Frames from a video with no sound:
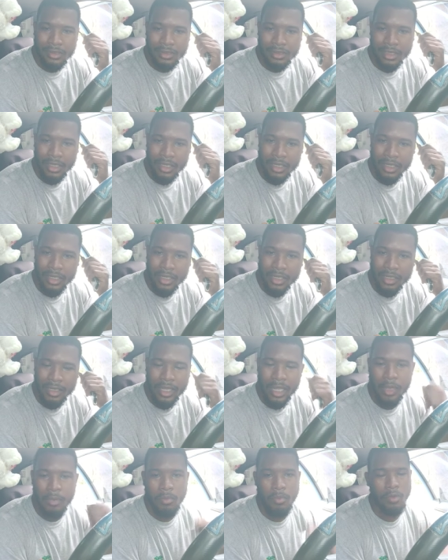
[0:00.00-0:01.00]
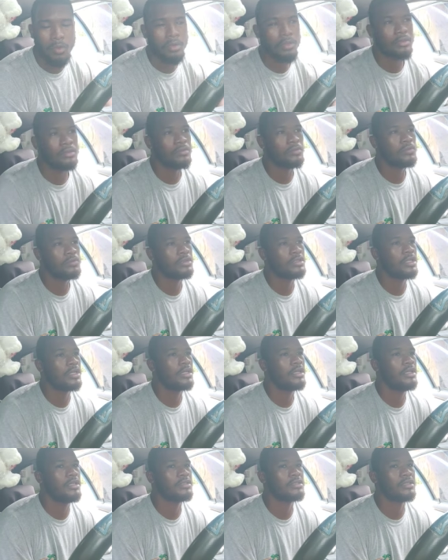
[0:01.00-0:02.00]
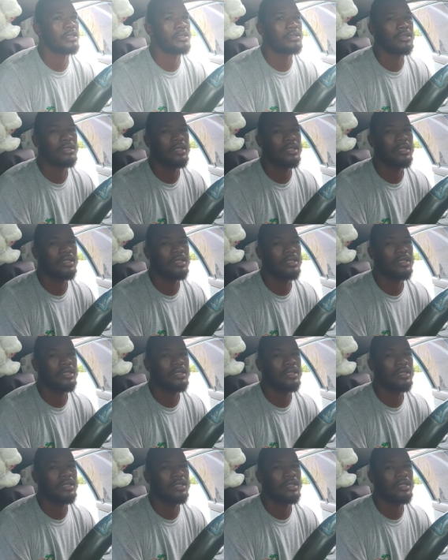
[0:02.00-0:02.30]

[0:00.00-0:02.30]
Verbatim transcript: the clear came, the clear side